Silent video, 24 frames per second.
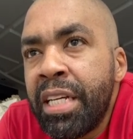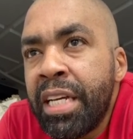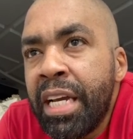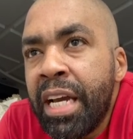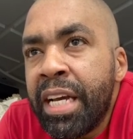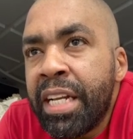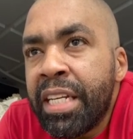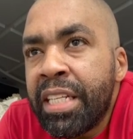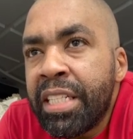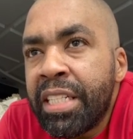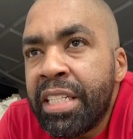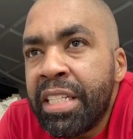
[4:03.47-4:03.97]

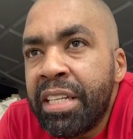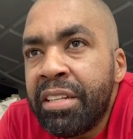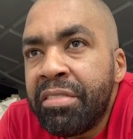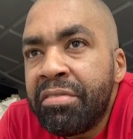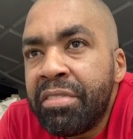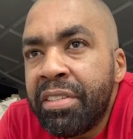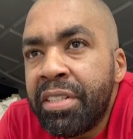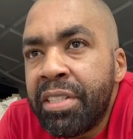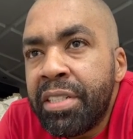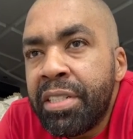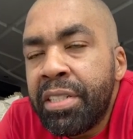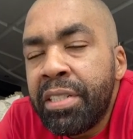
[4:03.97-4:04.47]
and give
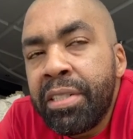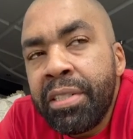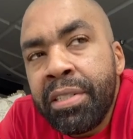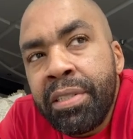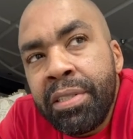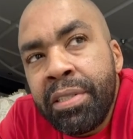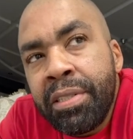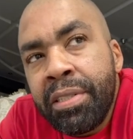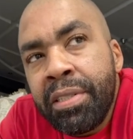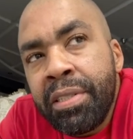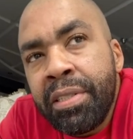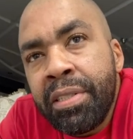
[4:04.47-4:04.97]
it
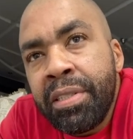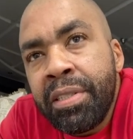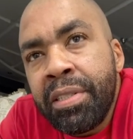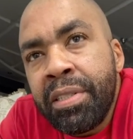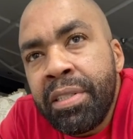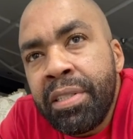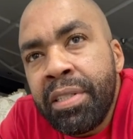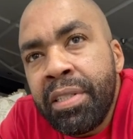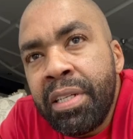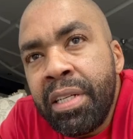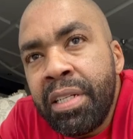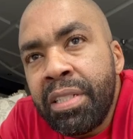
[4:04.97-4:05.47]

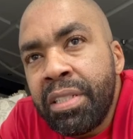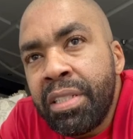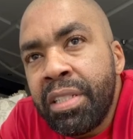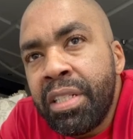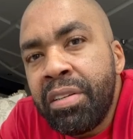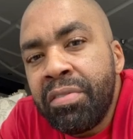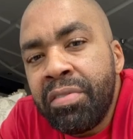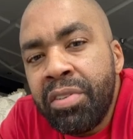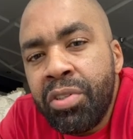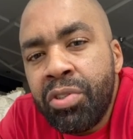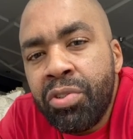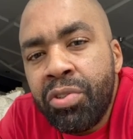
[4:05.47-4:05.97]

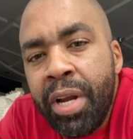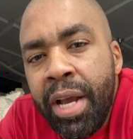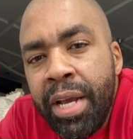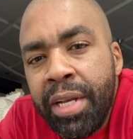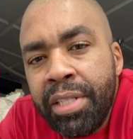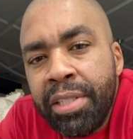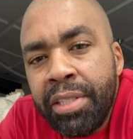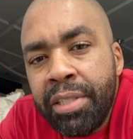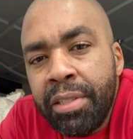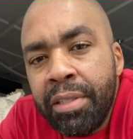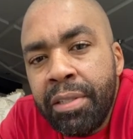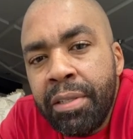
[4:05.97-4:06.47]

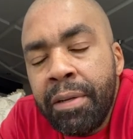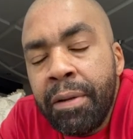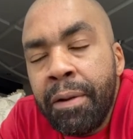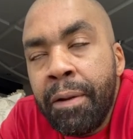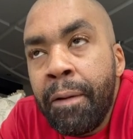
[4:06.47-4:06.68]
traction.